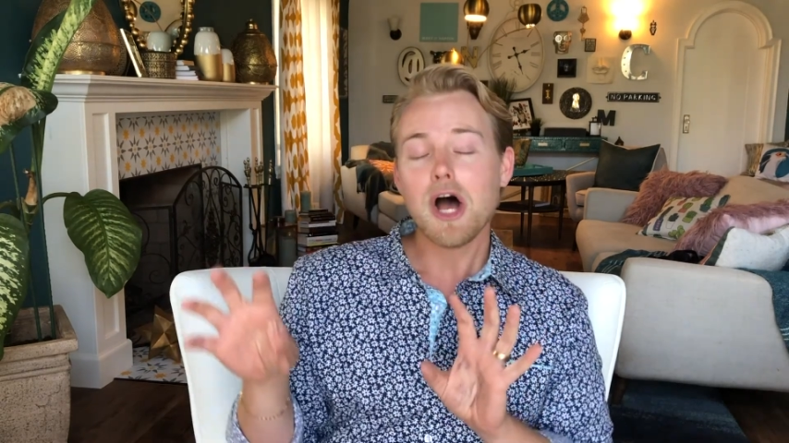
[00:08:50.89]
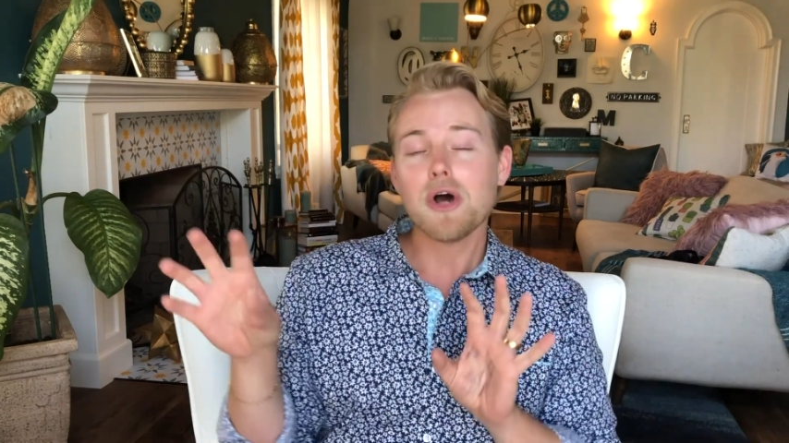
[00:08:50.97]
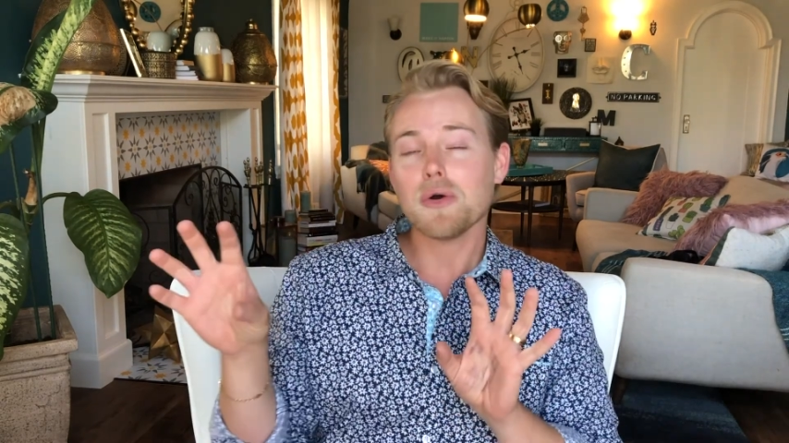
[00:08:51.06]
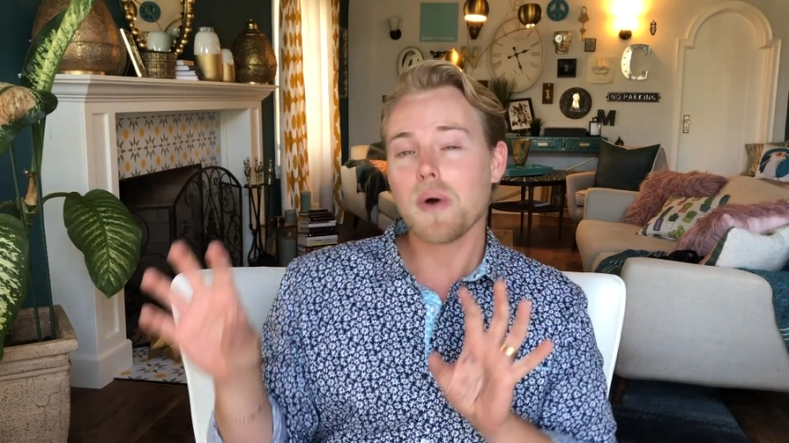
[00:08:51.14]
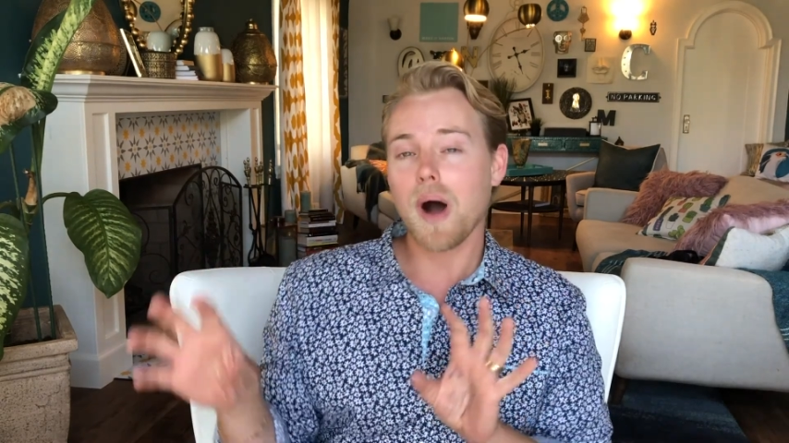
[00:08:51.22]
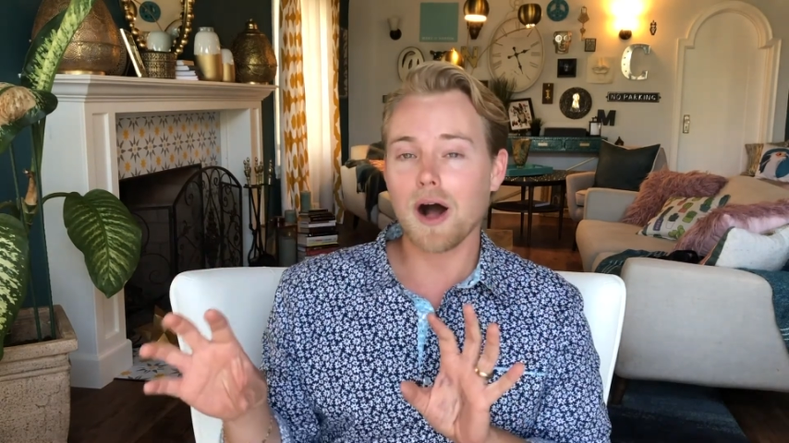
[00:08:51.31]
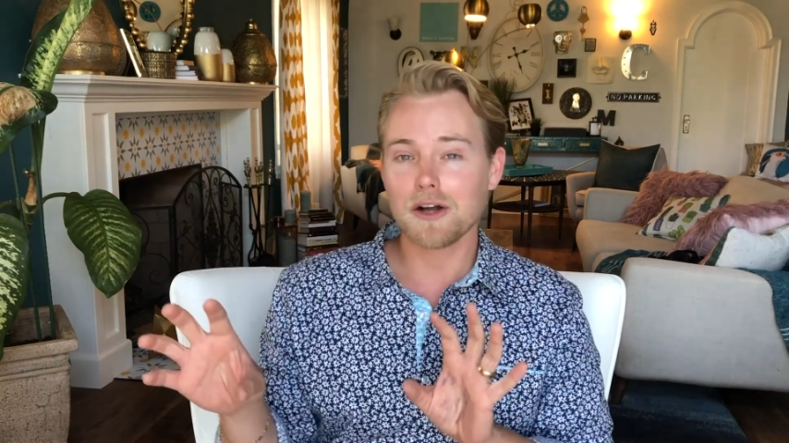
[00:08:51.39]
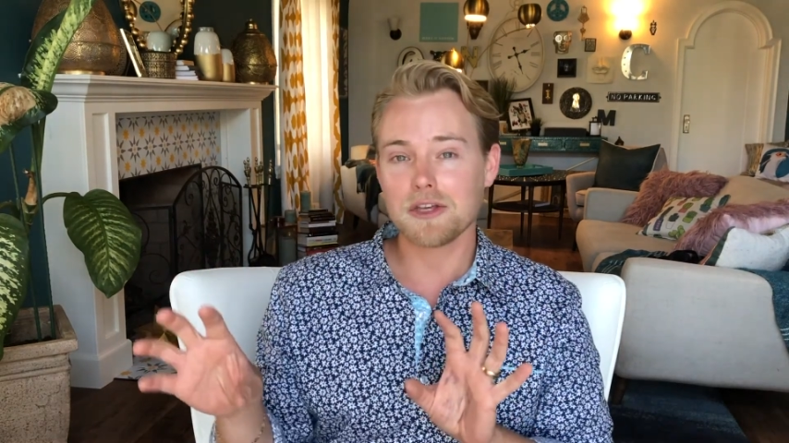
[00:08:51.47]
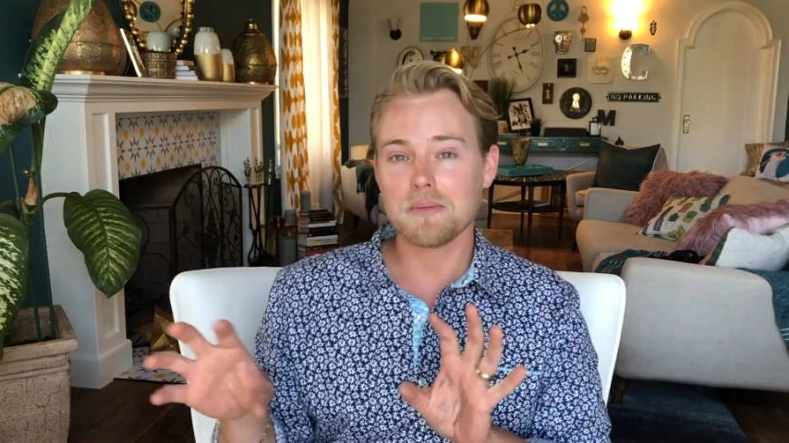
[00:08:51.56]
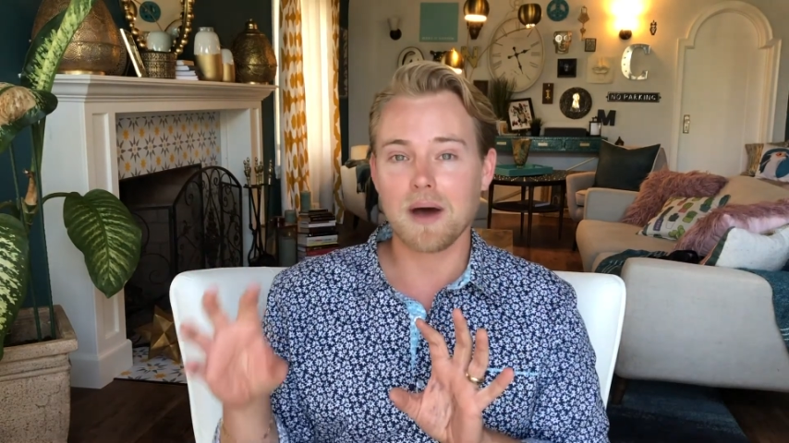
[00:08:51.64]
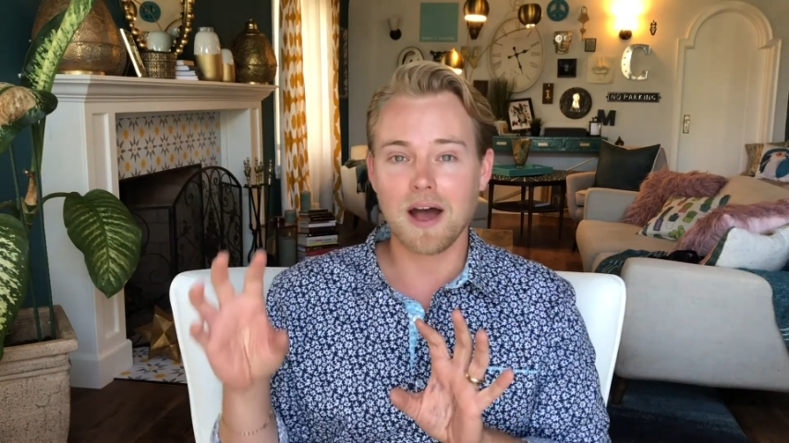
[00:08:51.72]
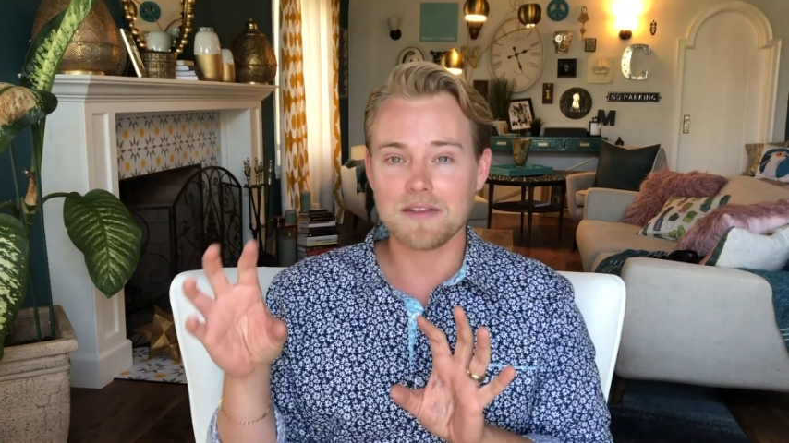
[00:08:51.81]
who
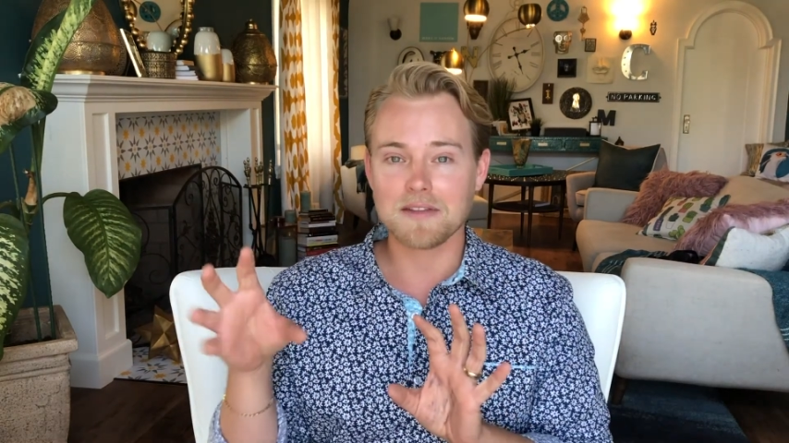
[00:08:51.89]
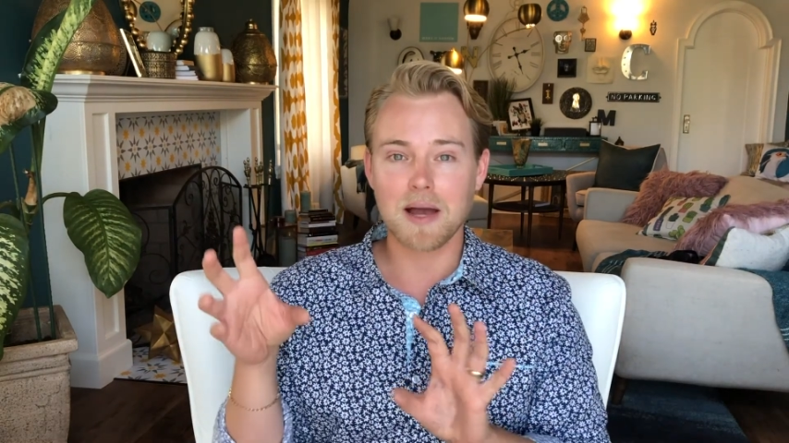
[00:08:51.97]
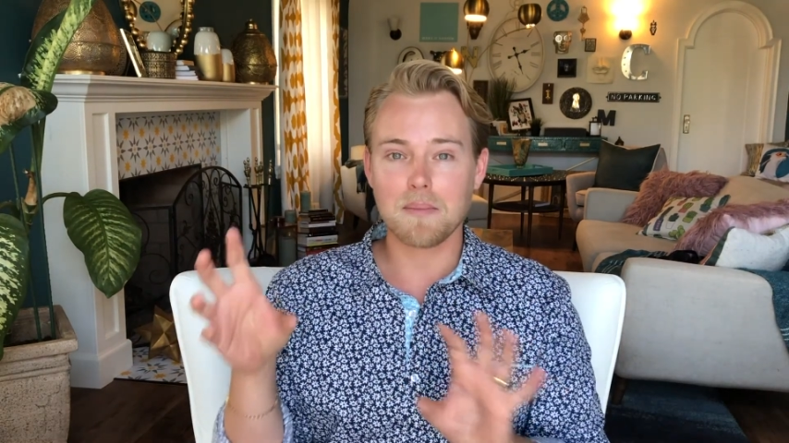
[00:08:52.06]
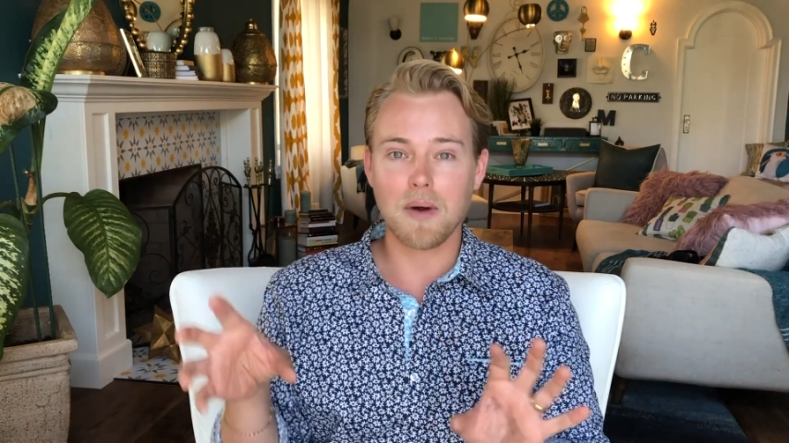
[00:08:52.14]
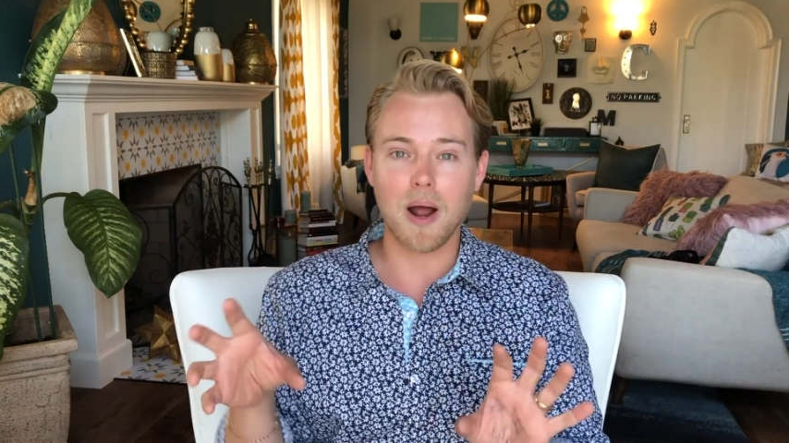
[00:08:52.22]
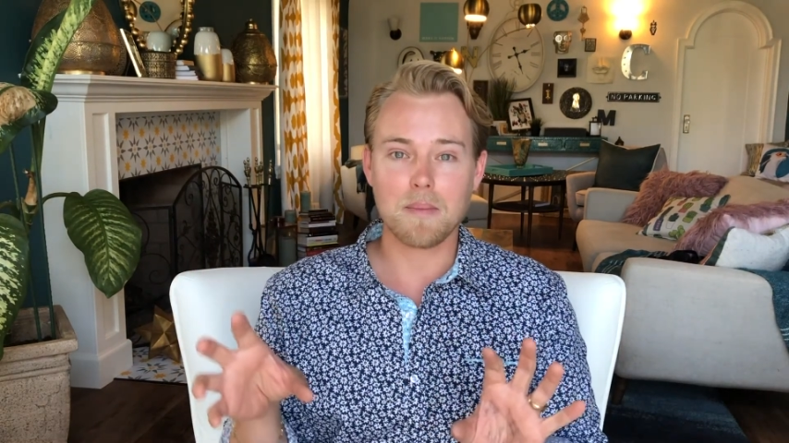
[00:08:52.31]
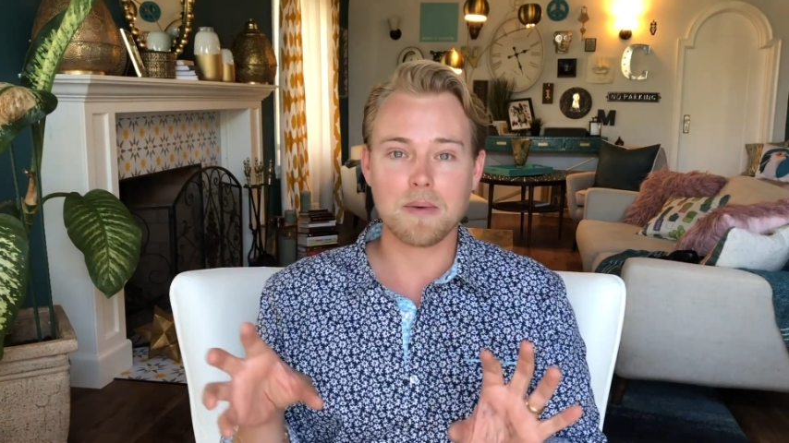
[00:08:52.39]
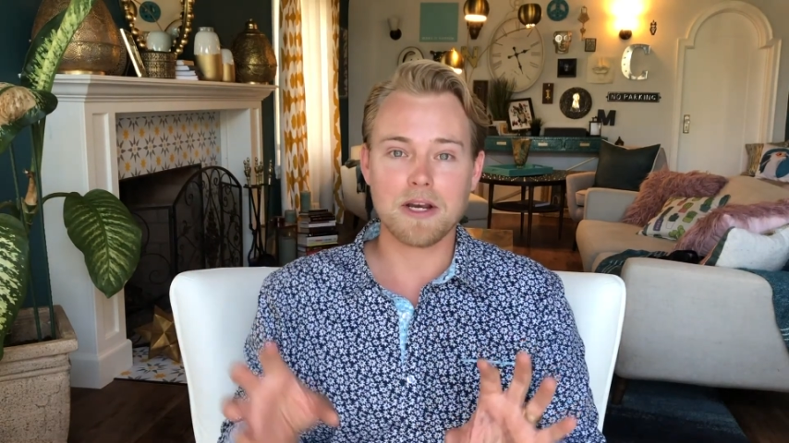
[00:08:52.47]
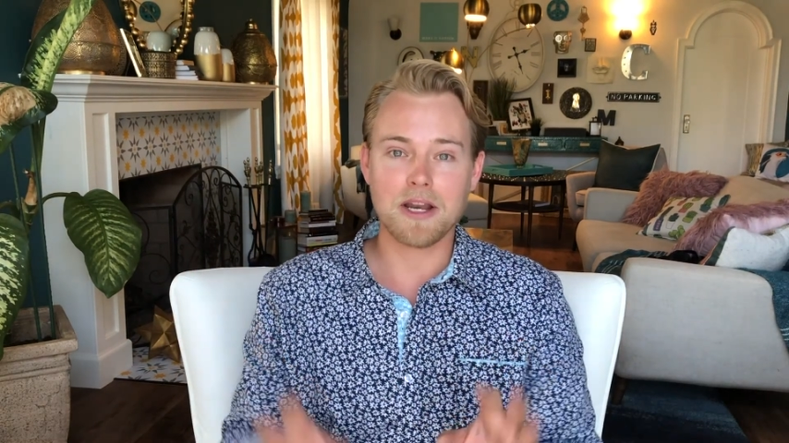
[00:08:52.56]
occupies that property.